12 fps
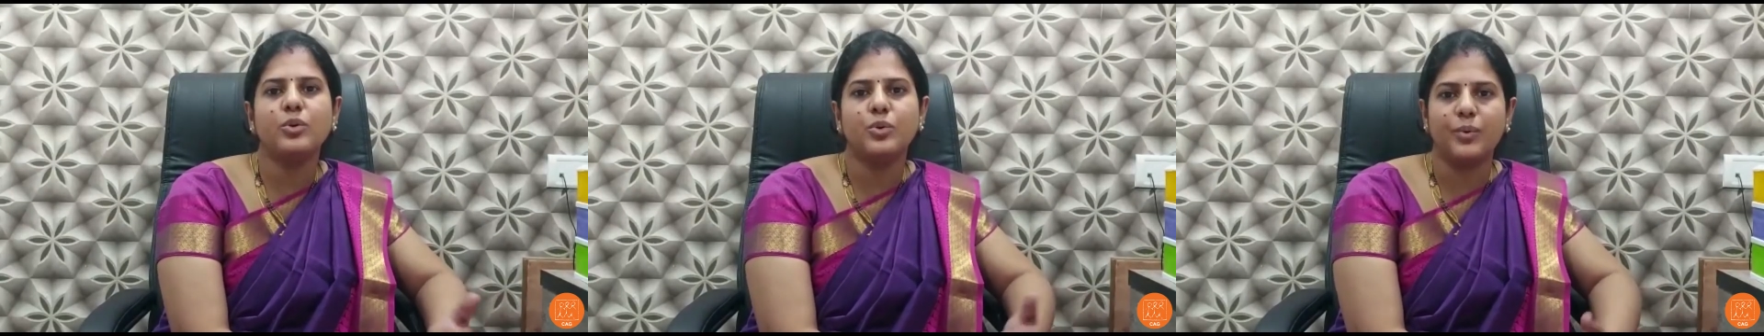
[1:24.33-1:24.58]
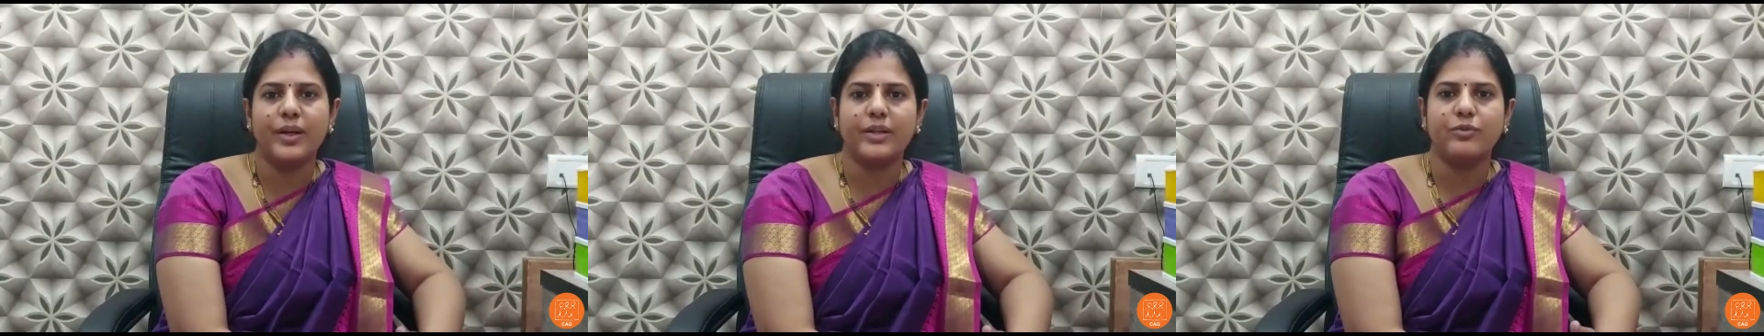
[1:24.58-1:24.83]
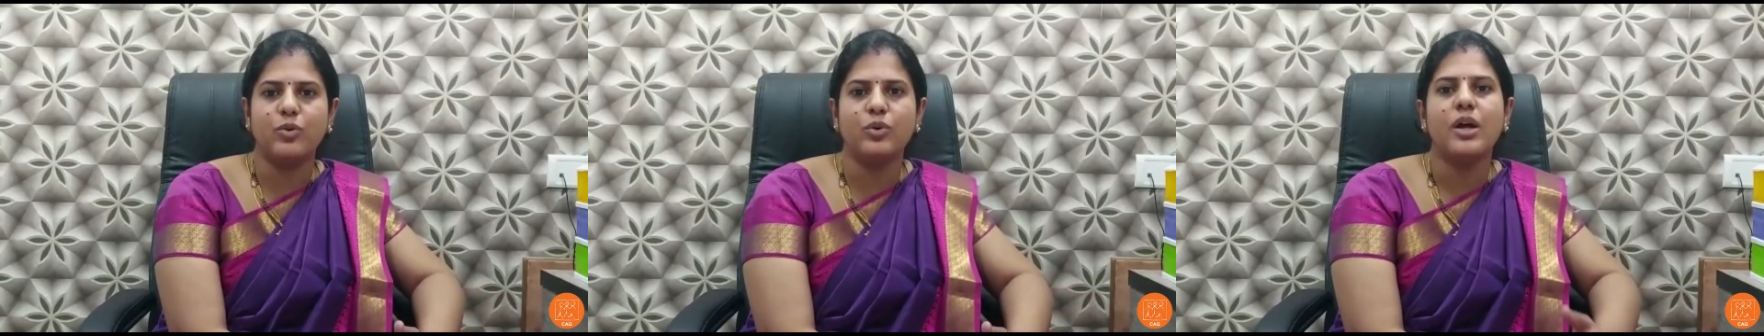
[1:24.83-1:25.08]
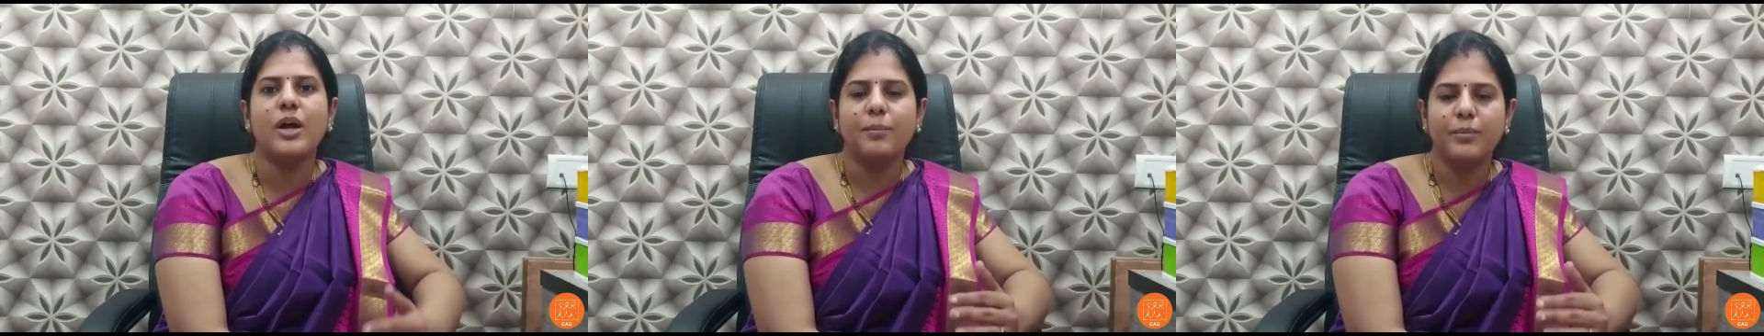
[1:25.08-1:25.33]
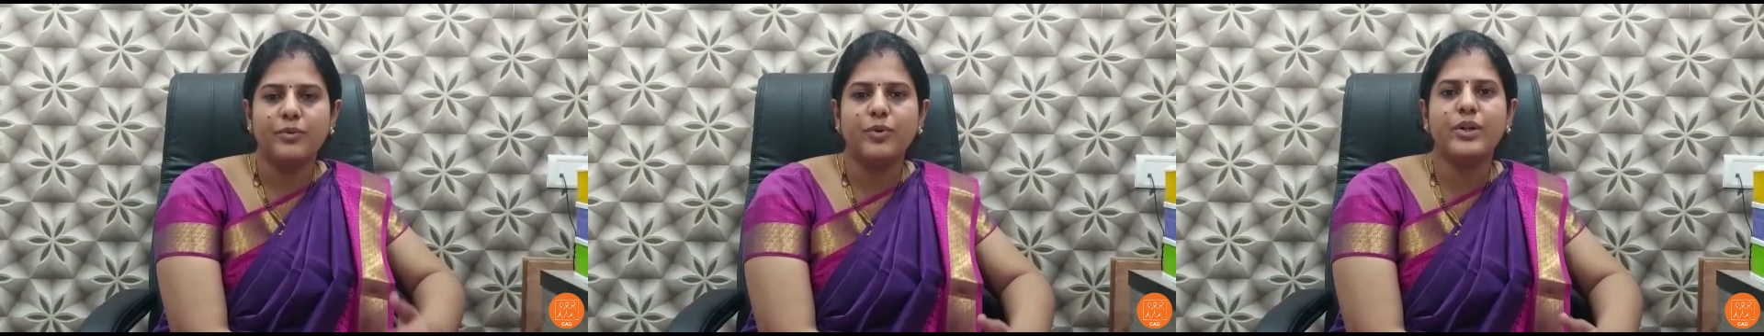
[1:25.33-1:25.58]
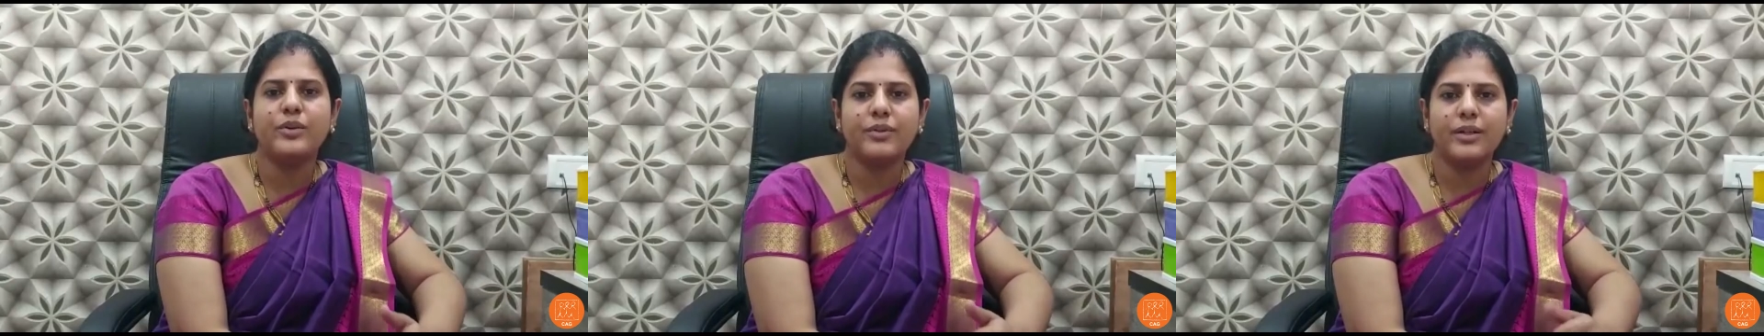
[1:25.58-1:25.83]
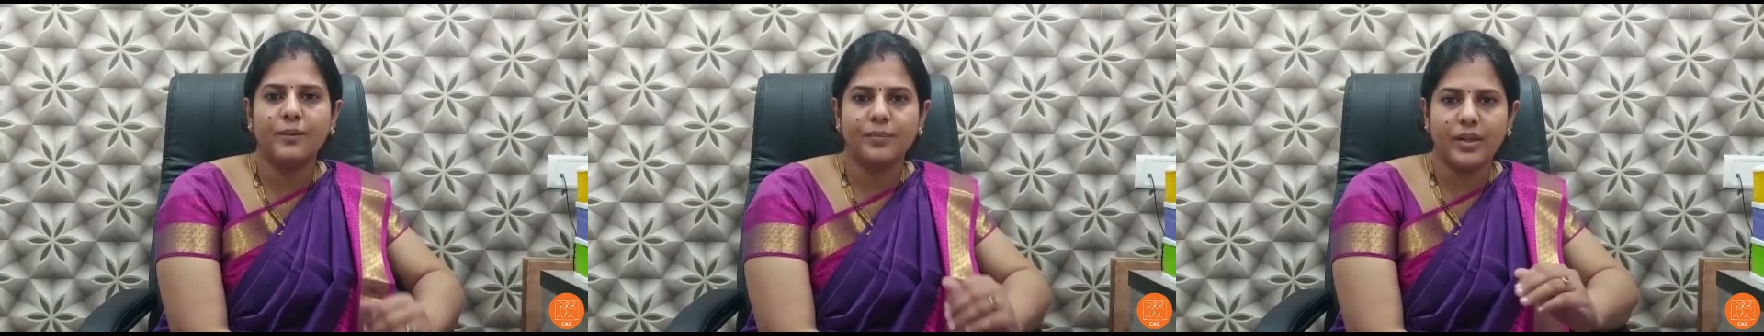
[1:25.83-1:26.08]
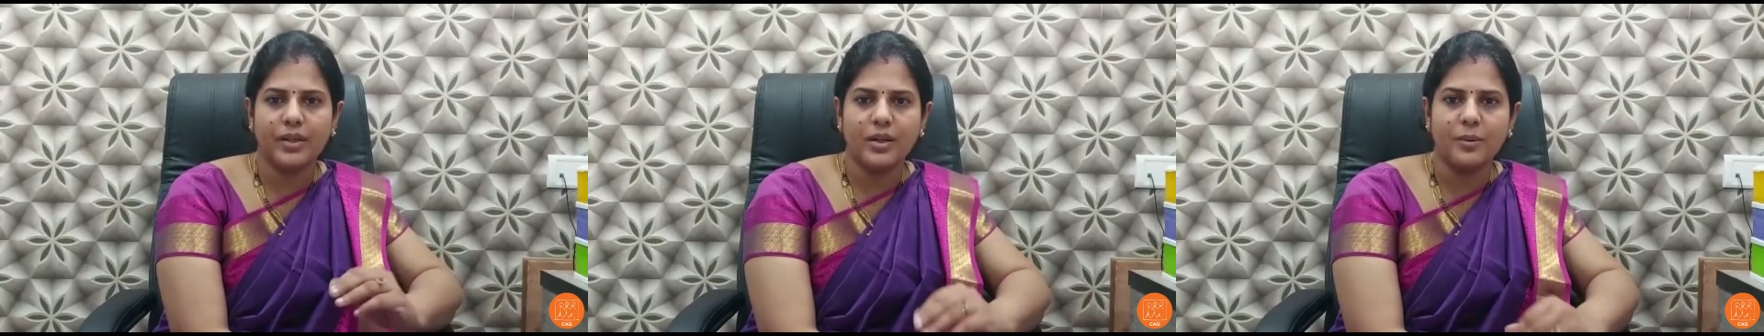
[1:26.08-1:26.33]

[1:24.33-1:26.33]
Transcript: 24 before even you know,